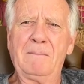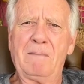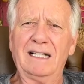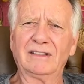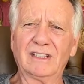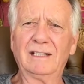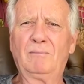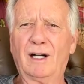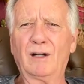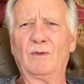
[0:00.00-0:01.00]
My son
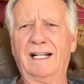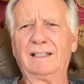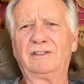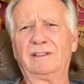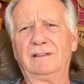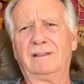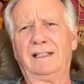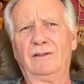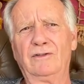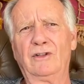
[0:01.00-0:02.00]
bought a ranch in
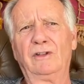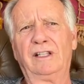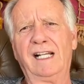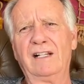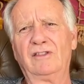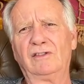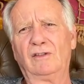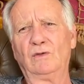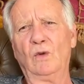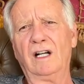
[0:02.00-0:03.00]
Arizona and has his
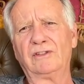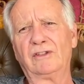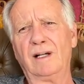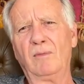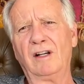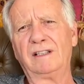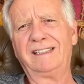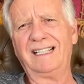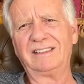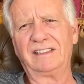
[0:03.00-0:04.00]
own well, so I bought a
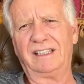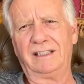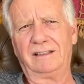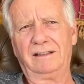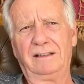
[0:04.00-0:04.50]
test kit,